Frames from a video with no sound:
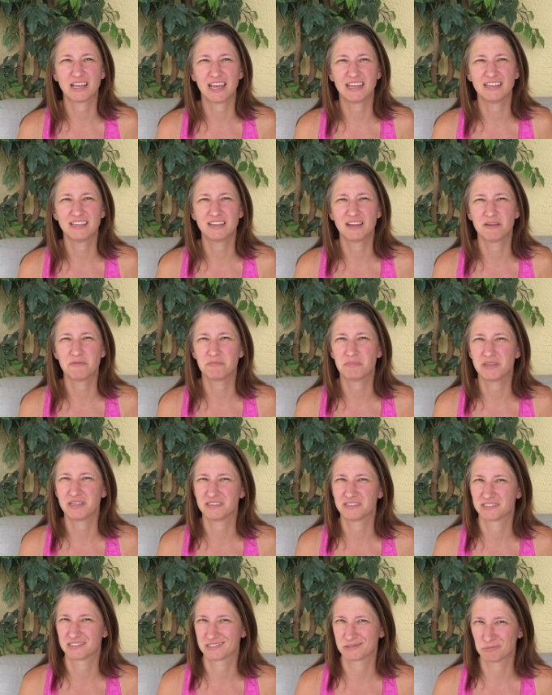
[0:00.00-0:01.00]
ended up
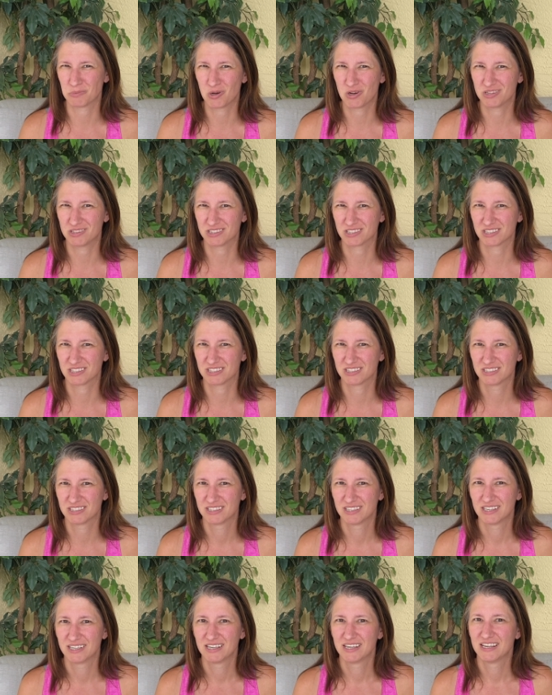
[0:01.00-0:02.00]
being smaller.
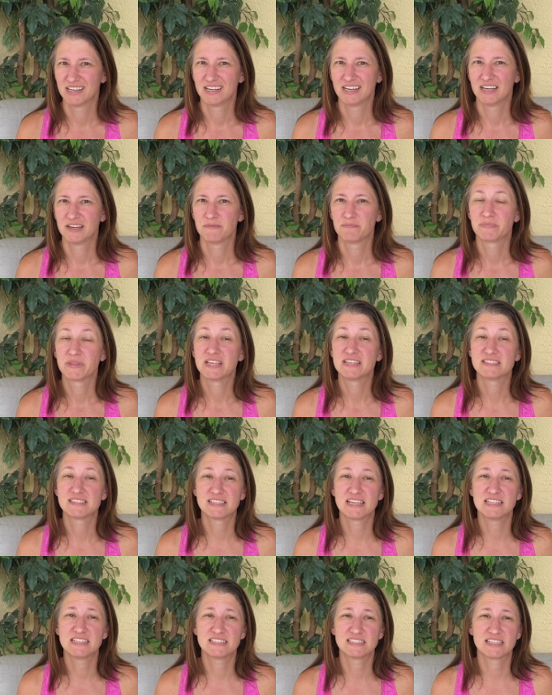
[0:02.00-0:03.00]

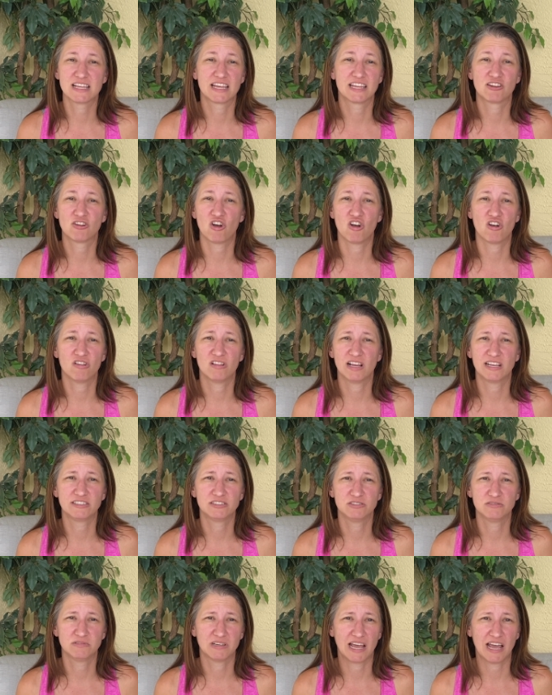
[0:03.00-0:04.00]
Since then, all I
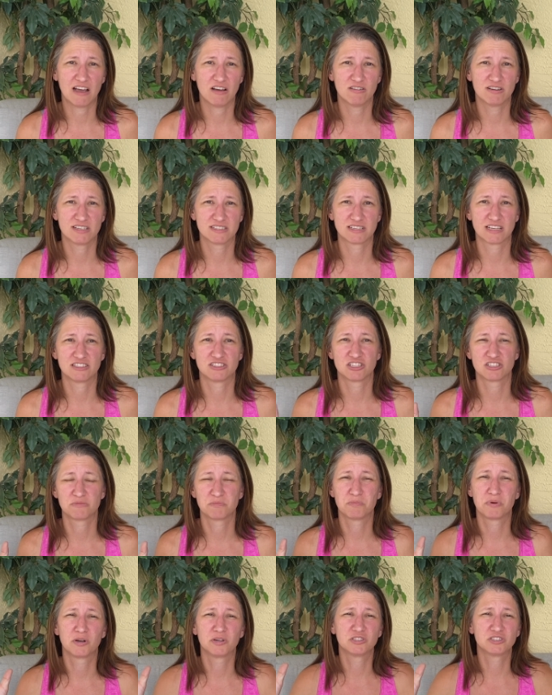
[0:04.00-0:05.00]
do now is I just
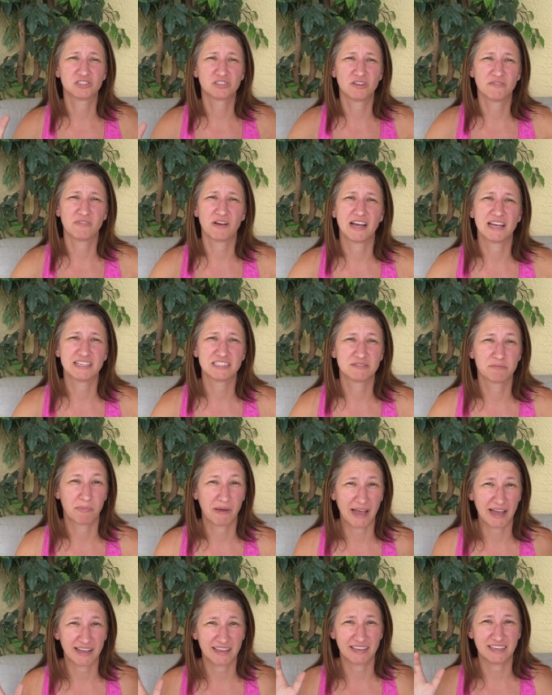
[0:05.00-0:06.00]
push the vines
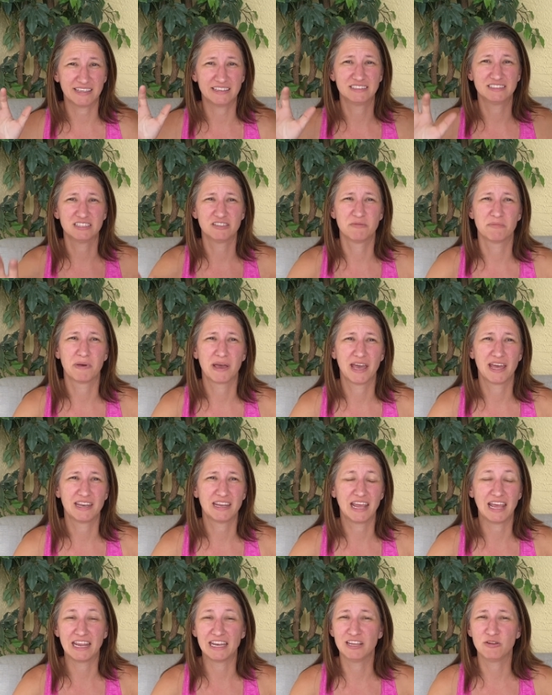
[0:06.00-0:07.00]
back into the bed
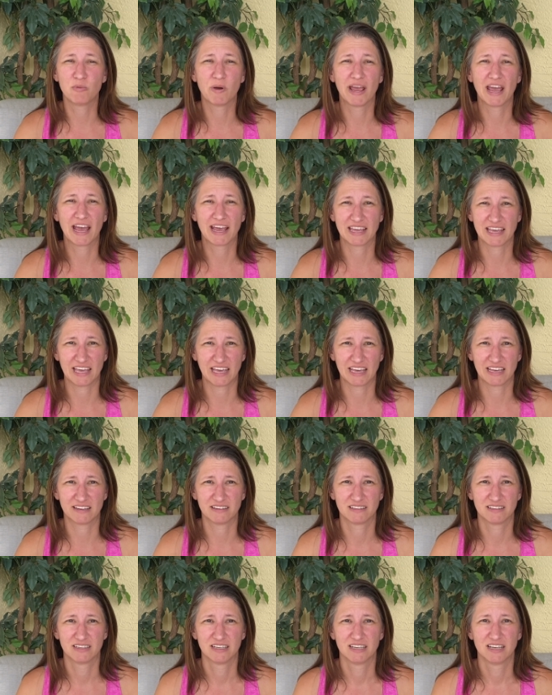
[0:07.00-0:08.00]
any way I can.
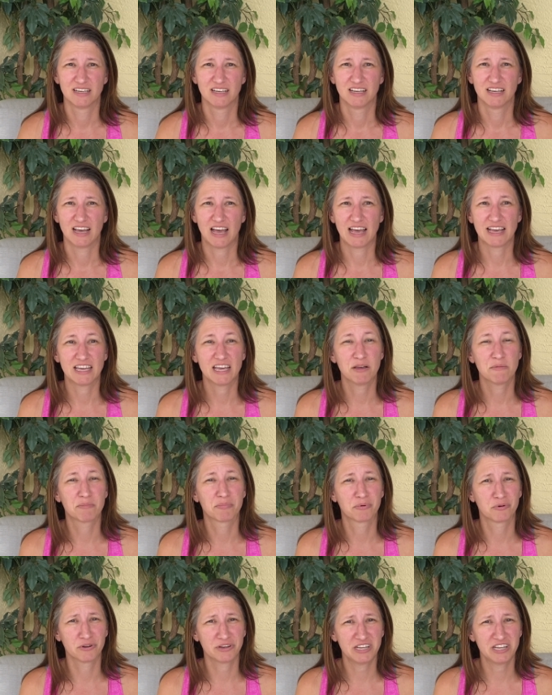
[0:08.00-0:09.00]
I get
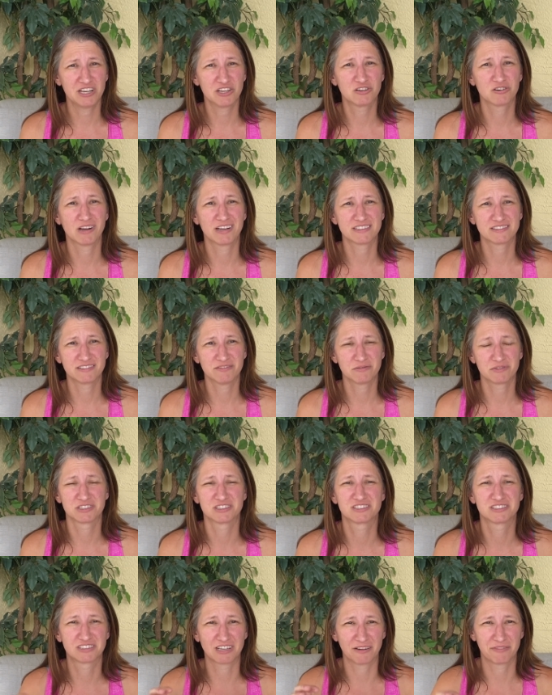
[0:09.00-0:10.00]
pretty aggressive with
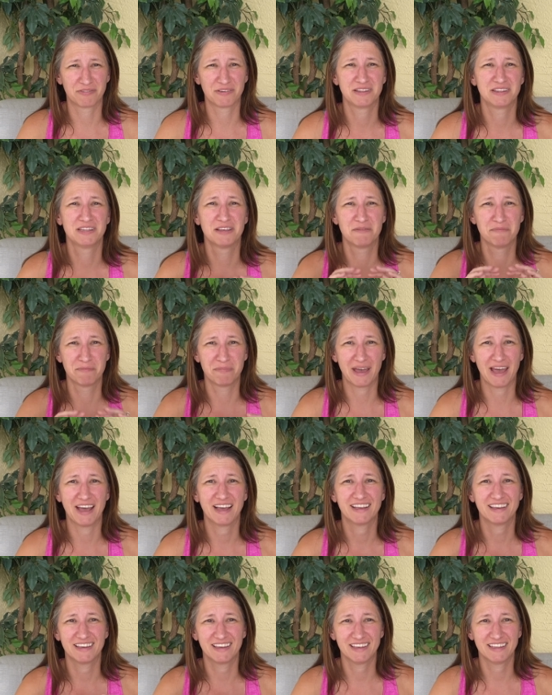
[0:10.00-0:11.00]
stuffing them
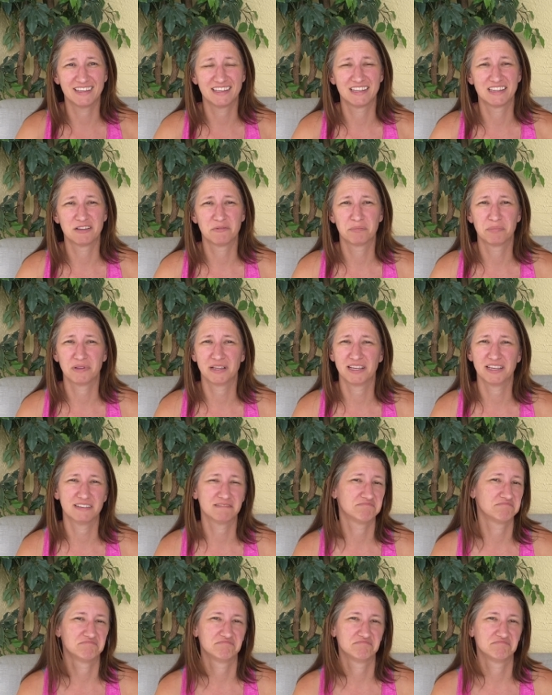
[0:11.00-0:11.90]
back in, and the plant